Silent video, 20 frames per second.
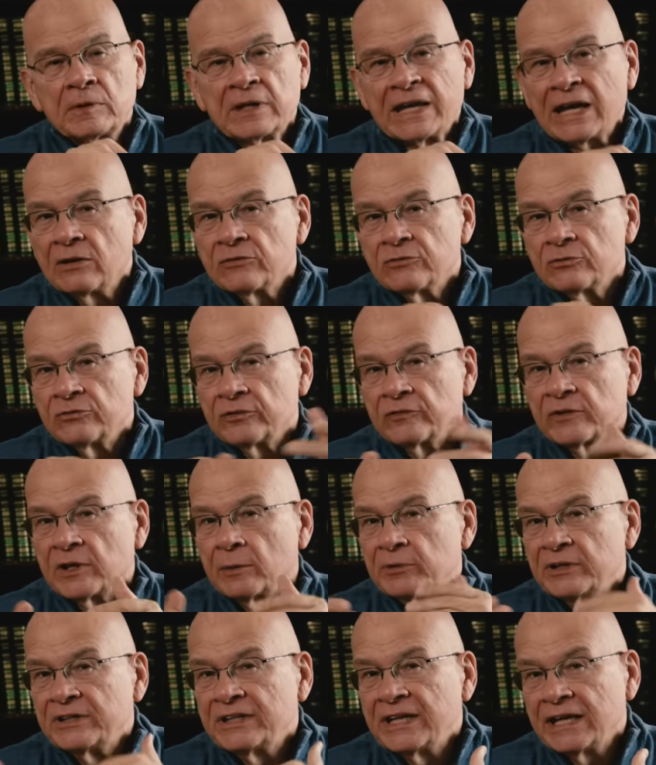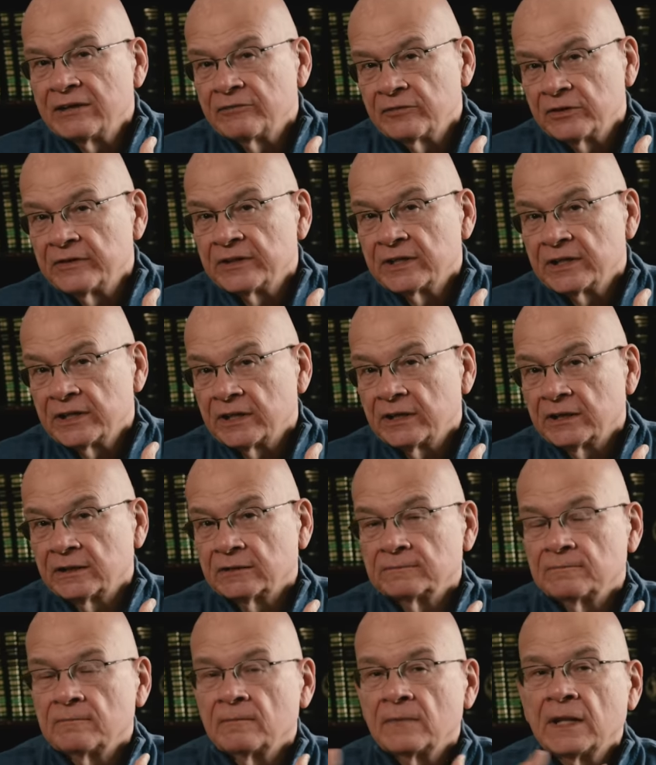counselors have come to David, the
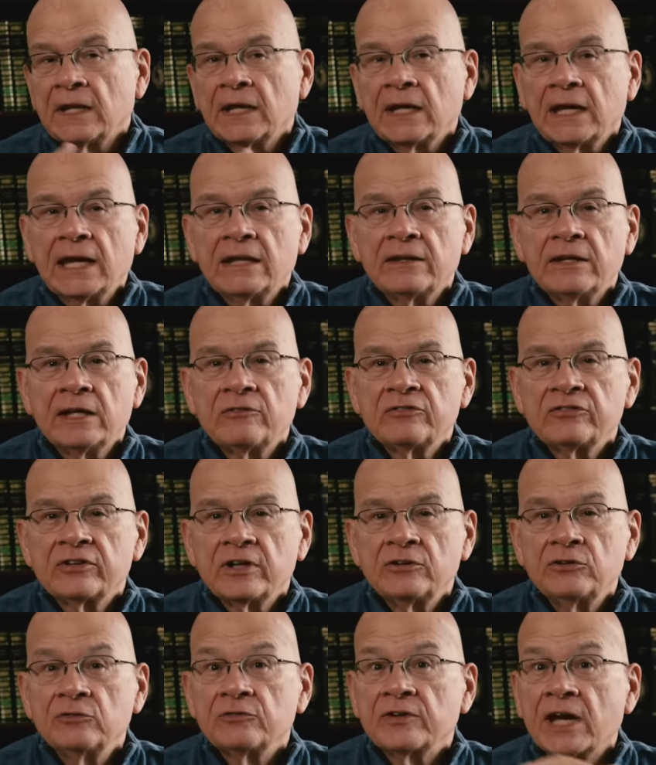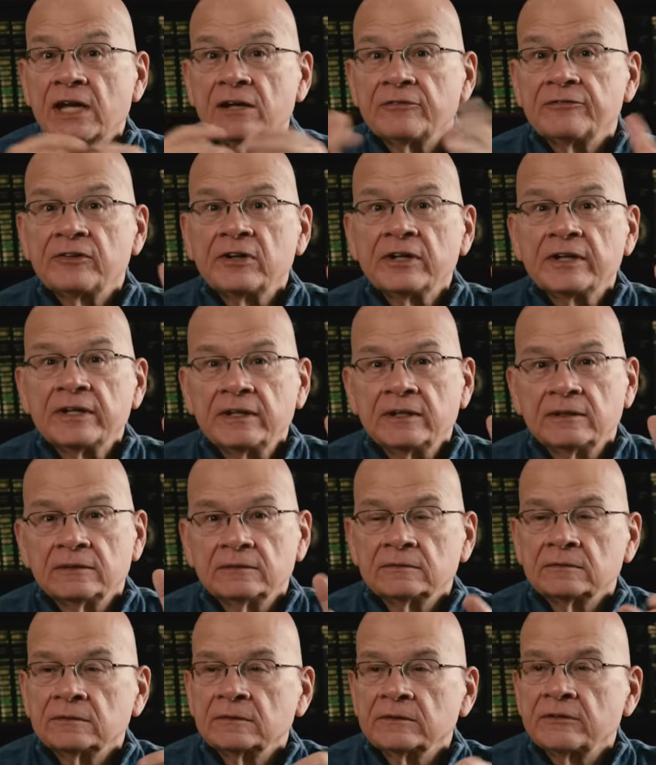king, and they've said, "You've got to flee.
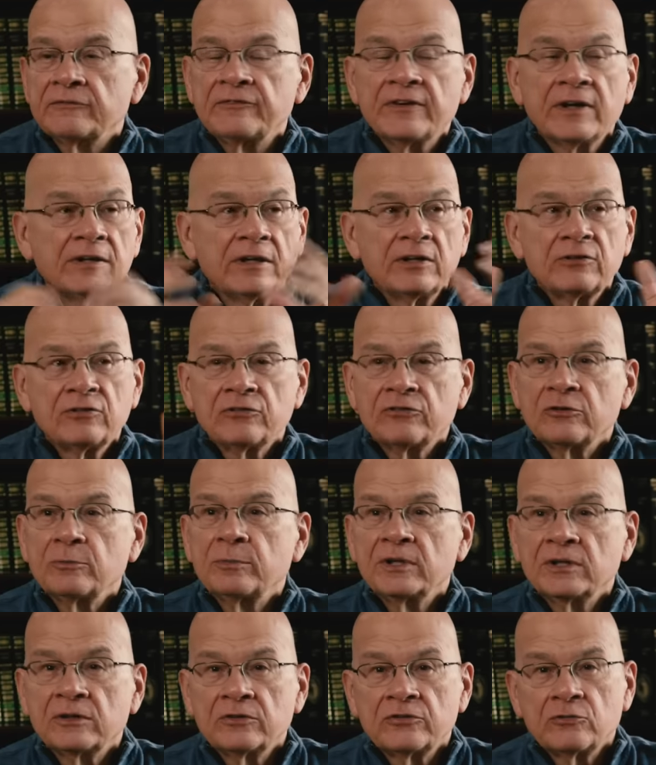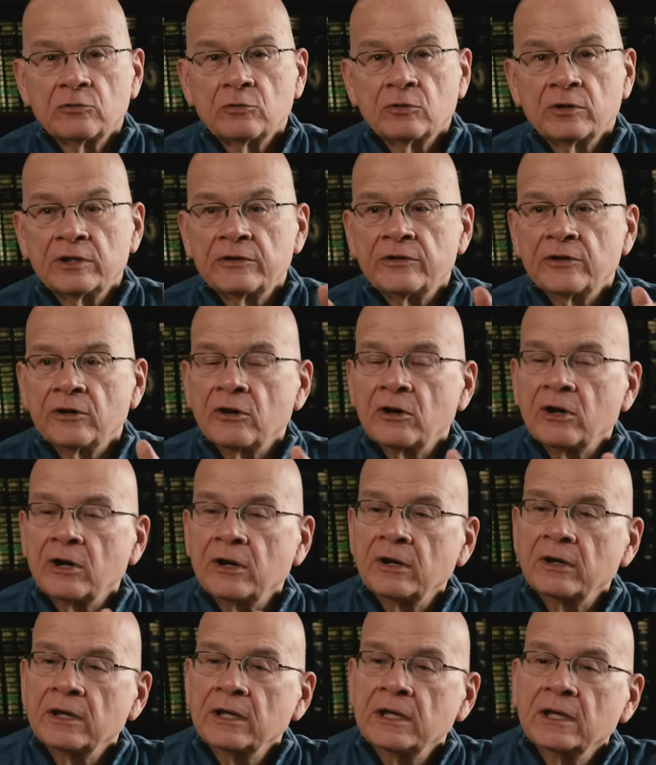The foundations are being destroyed. There
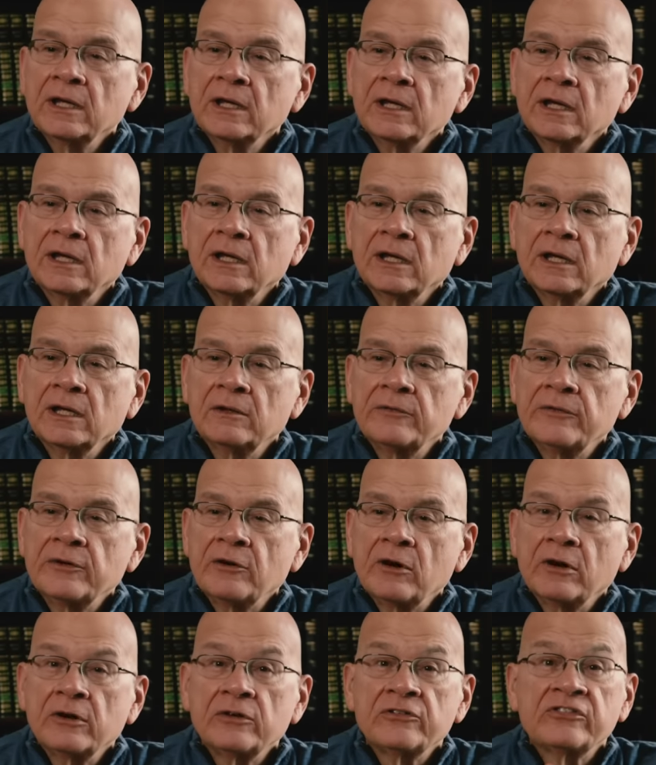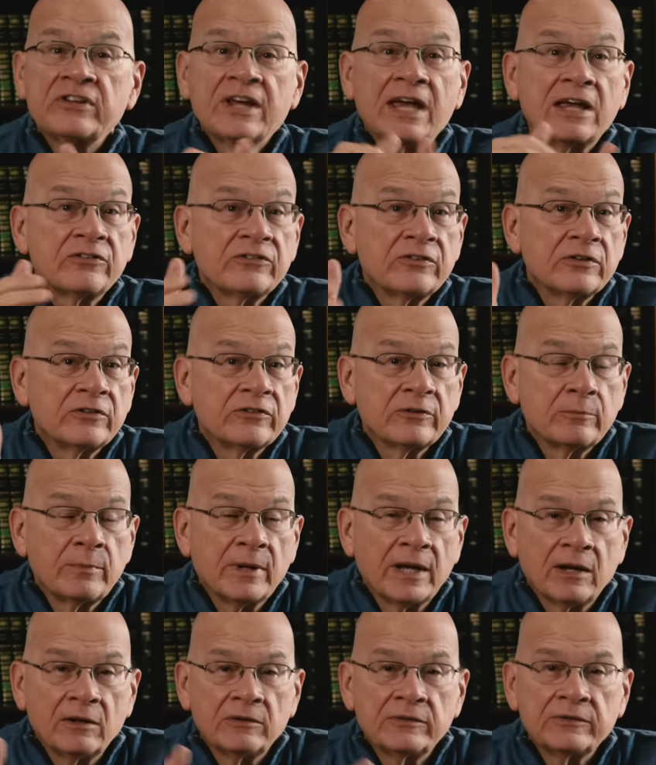are uh, there are assassins
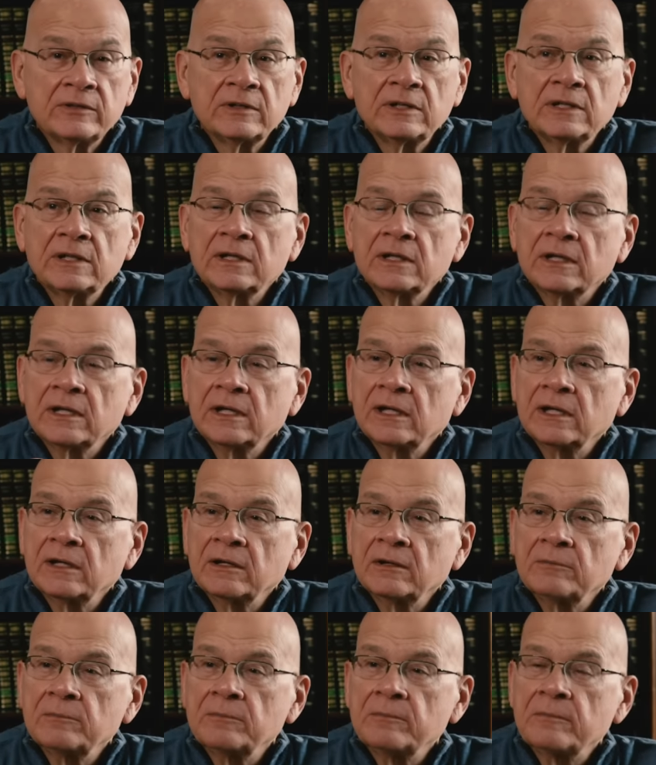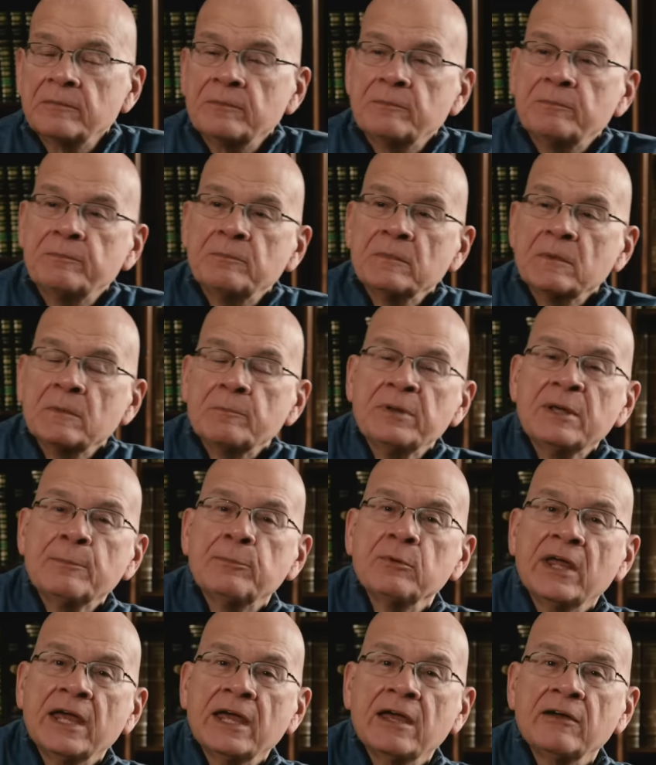about. Uh,
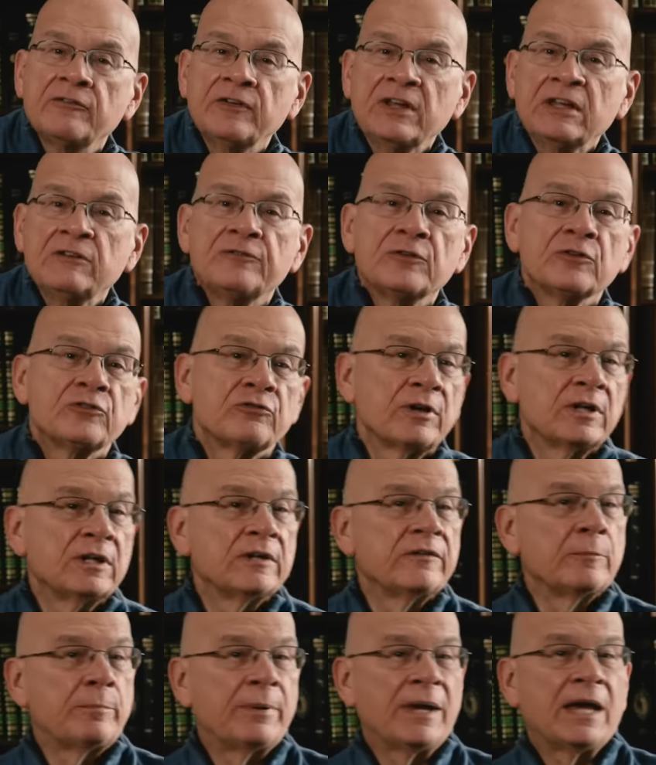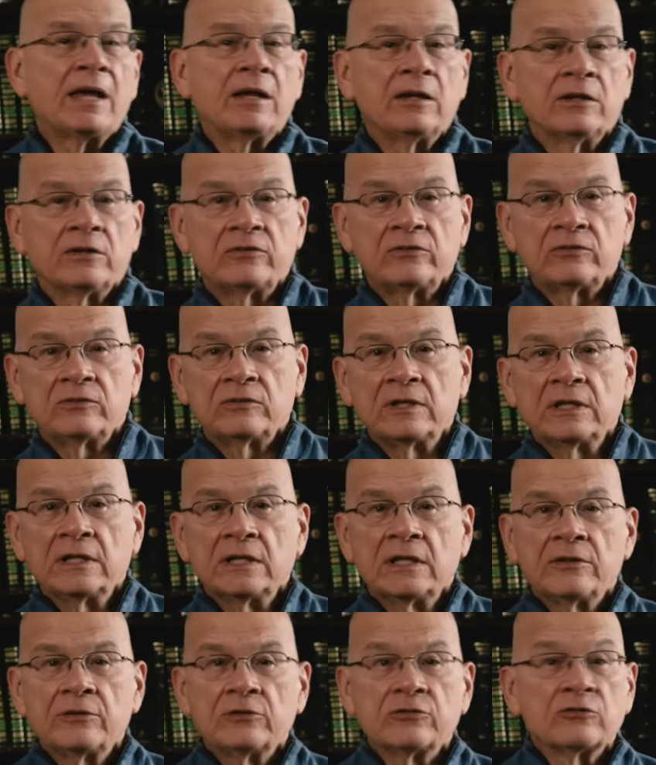people have infiltrated the palace.
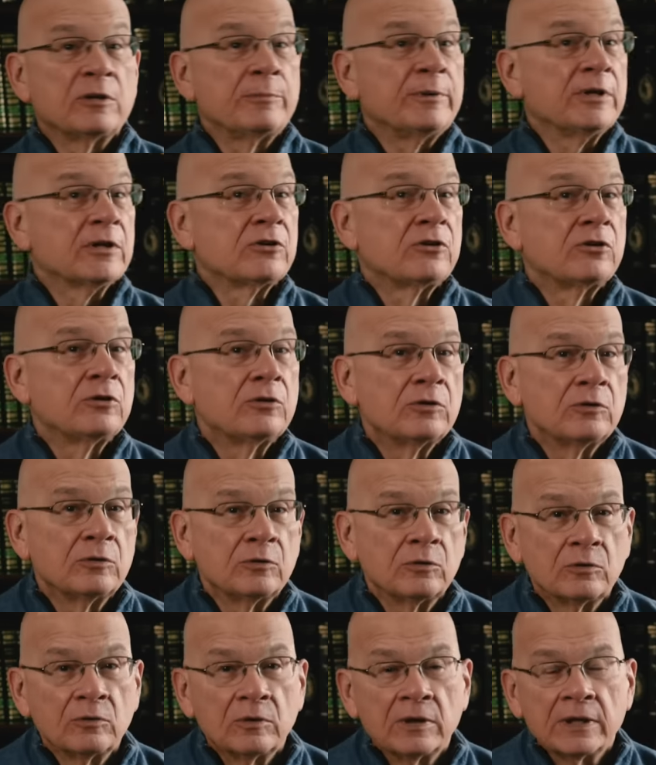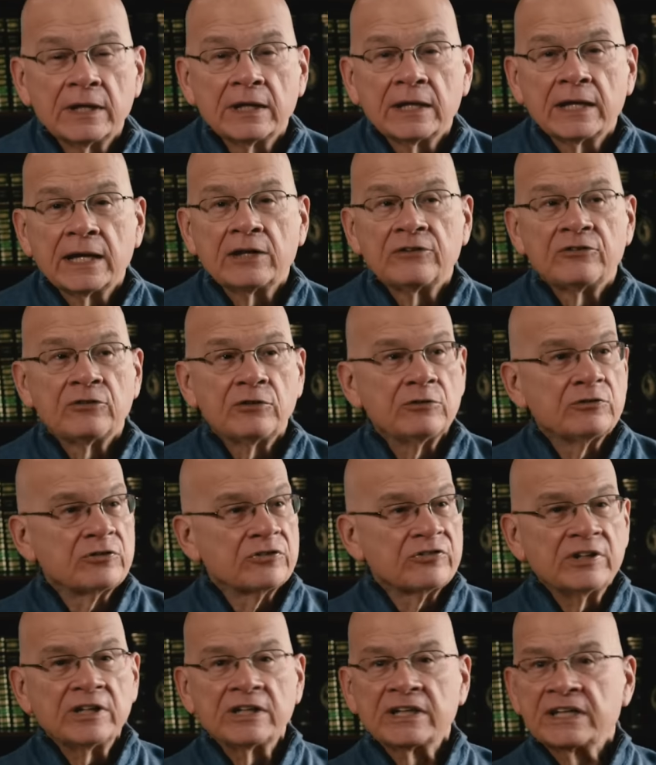There's going to be a coup. And so you
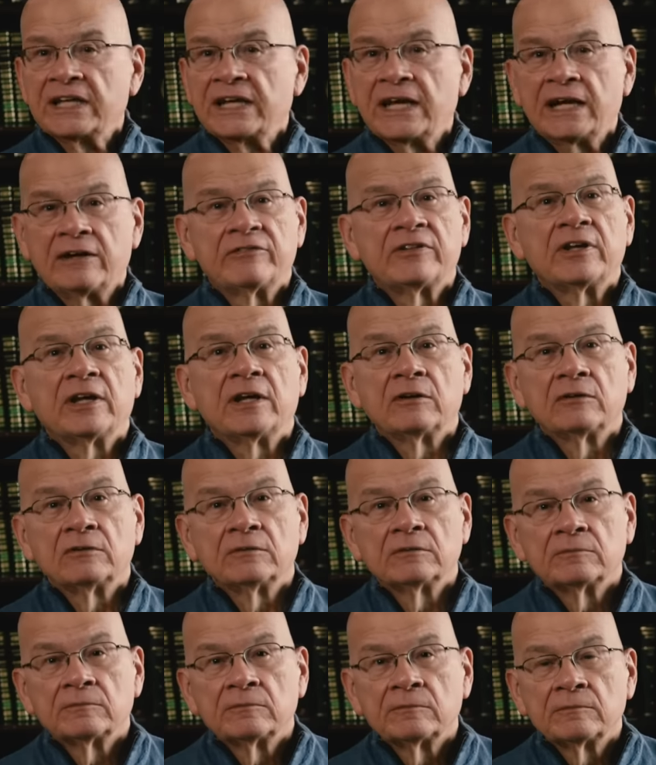just need to get out of town.